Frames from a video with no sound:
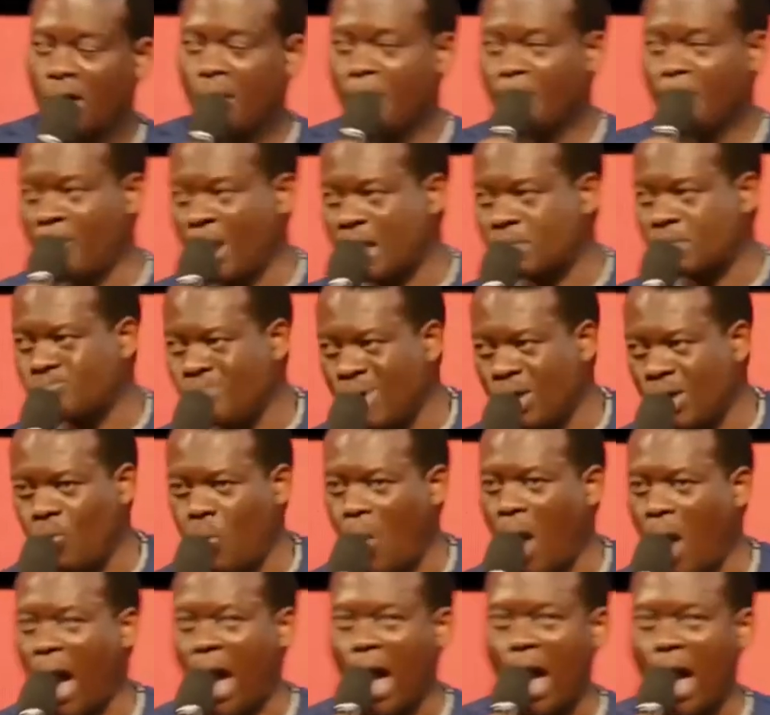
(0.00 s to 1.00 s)
Make me
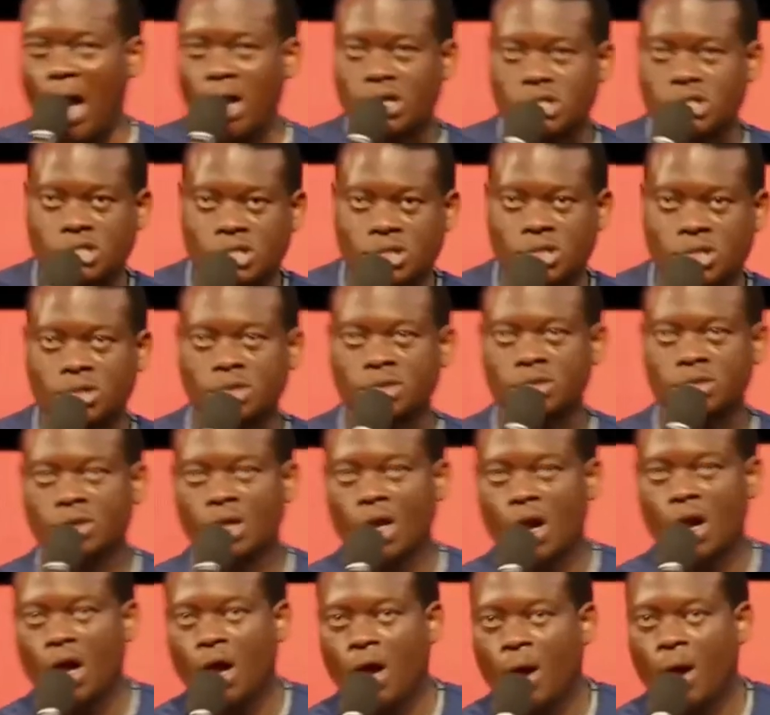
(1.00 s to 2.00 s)
wise
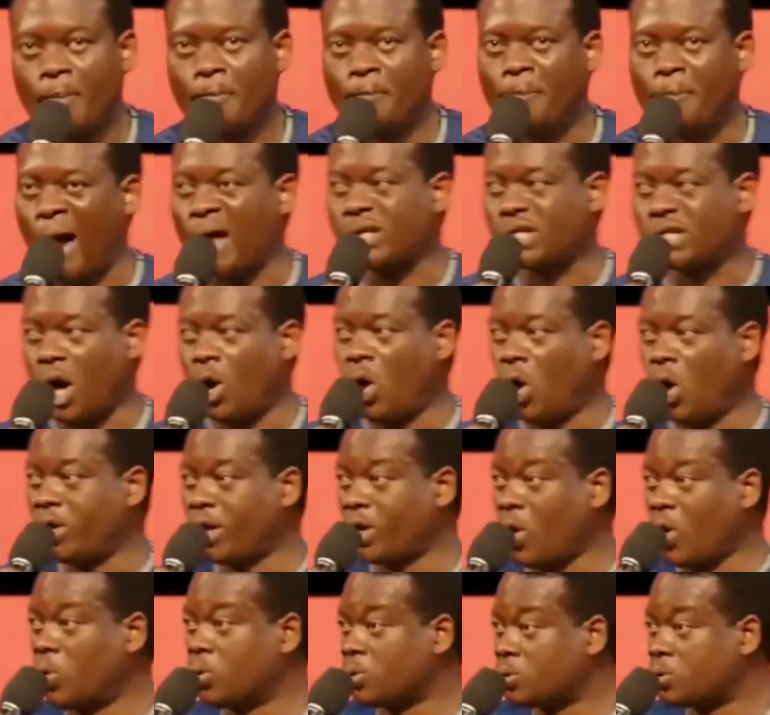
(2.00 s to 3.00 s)
by the Holy
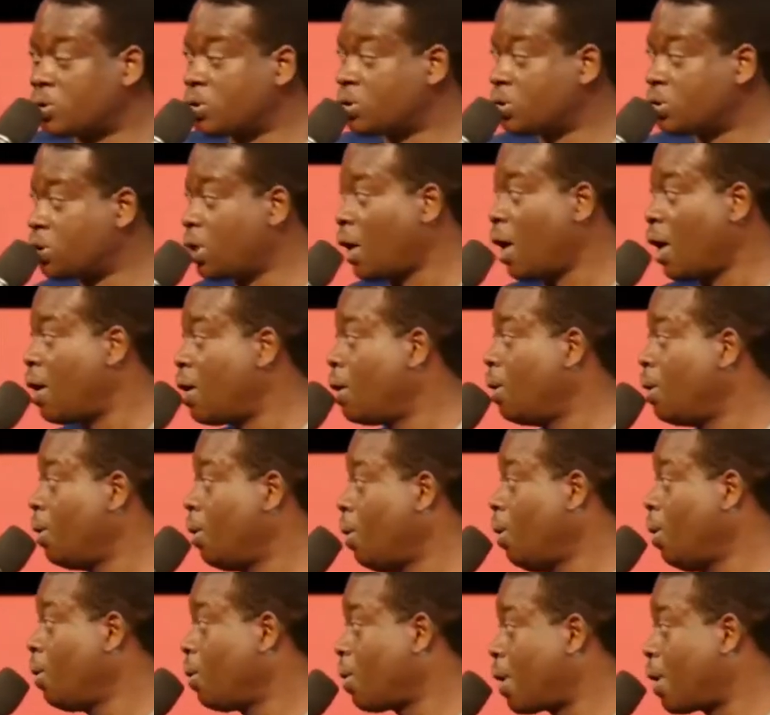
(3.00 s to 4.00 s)
Ghost.
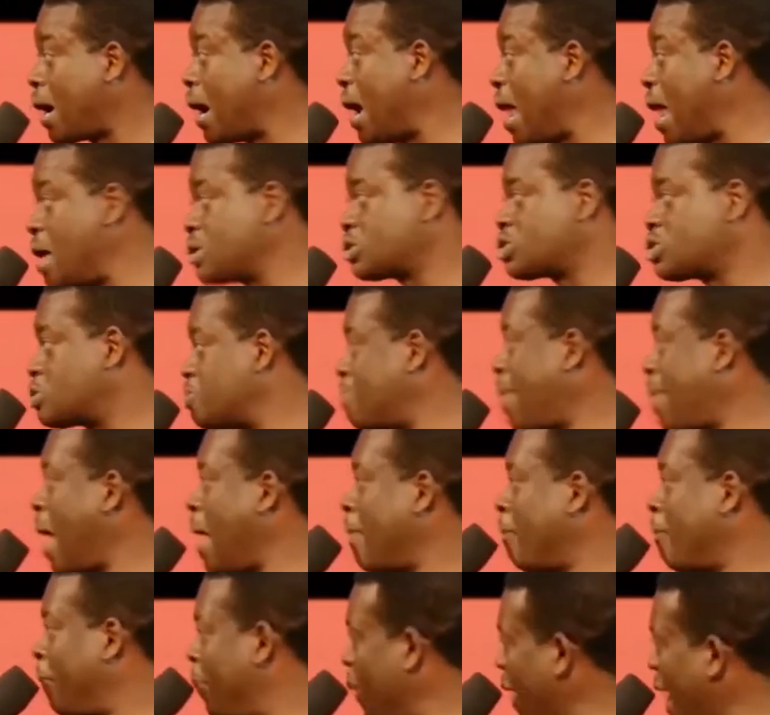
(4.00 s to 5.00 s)
Cleanse my
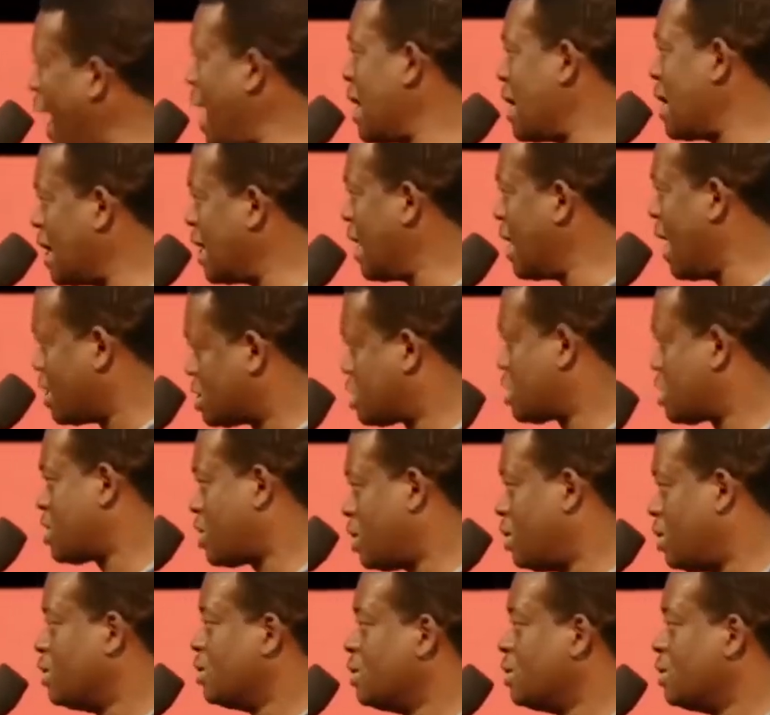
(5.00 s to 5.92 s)
blindness.